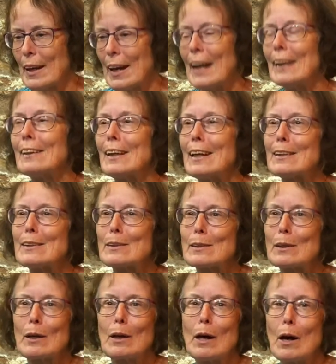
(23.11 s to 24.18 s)
And that's
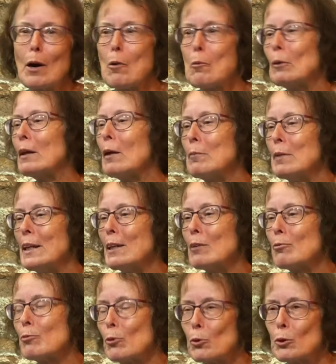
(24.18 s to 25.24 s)
what I'm here
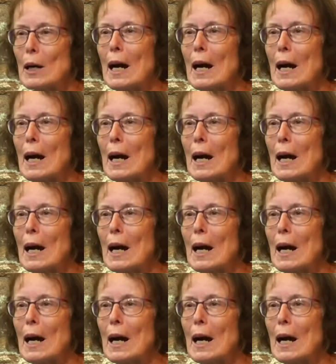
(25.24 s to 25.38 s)
for.